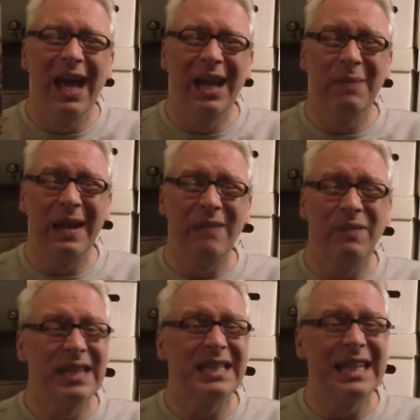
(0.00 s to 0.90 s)
and I believe
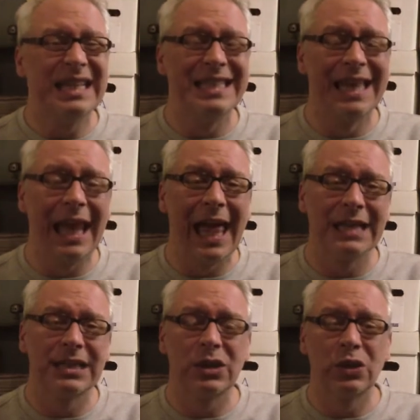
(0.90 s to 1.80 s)
this is the
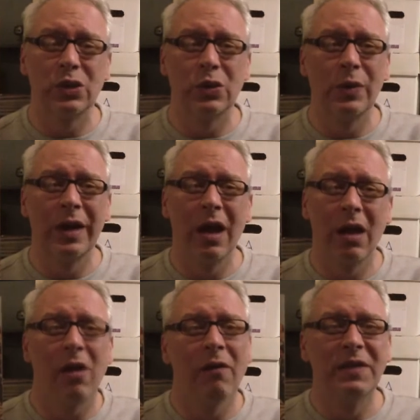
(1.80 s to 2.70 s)
last story
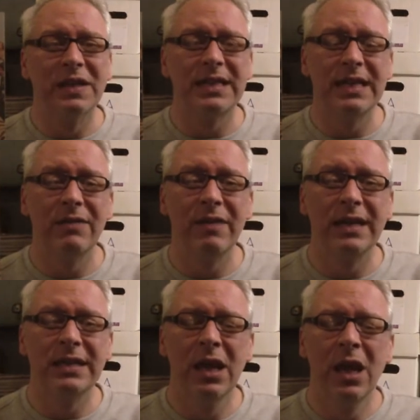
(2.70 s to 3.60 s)
arc of the
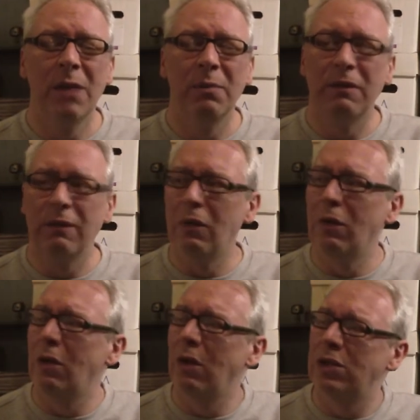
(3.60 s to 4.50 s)
series
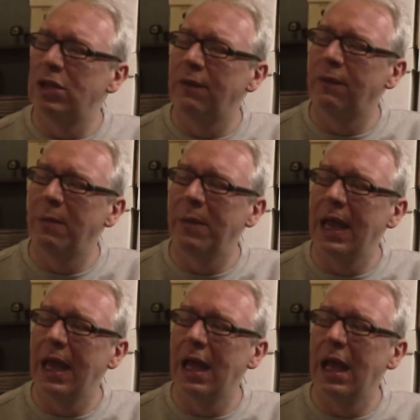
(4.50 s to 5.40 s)
before Jeff
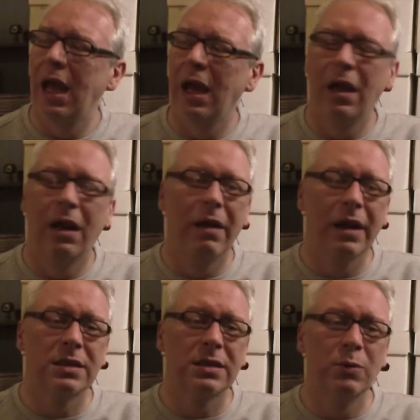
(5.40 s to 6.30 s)
Lemire and
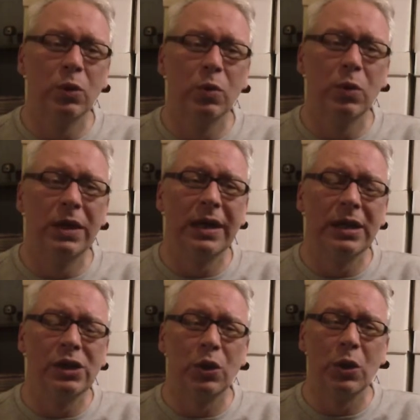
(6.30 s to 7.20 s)
Greg Smallwood
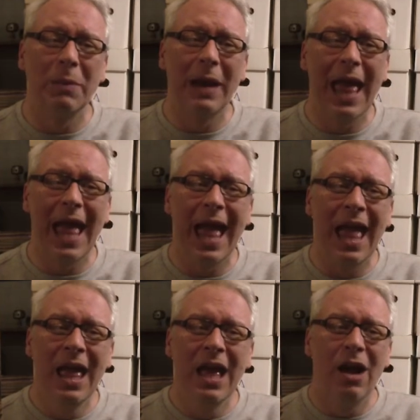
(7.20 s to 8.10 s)
and Jordi Belair